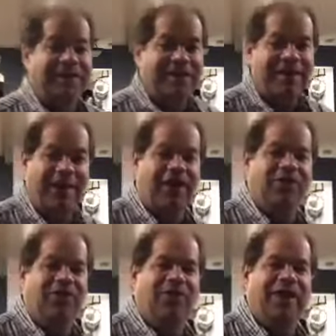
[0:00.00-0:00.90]
You
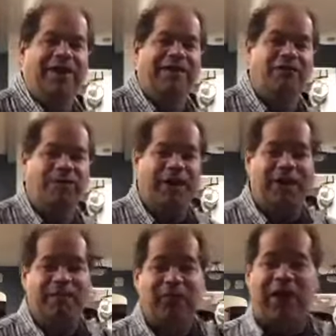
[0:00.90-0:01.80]
know, hand everybody
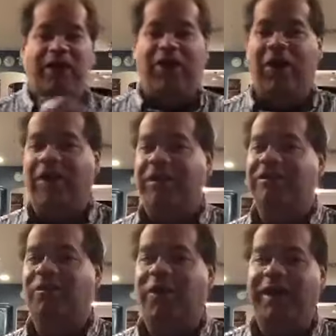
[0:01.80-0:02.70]
a prayer card on
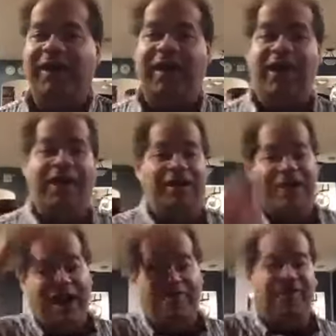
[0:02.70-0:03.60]
the way in, a
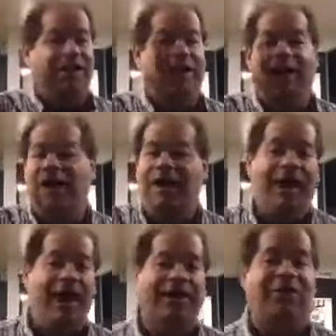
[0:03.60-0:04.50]
yarmulke,
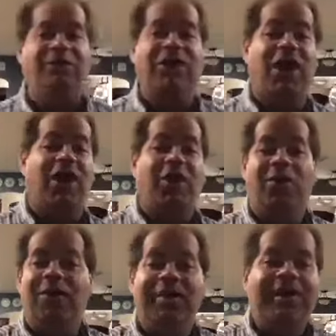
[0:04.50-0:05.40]
I don't know.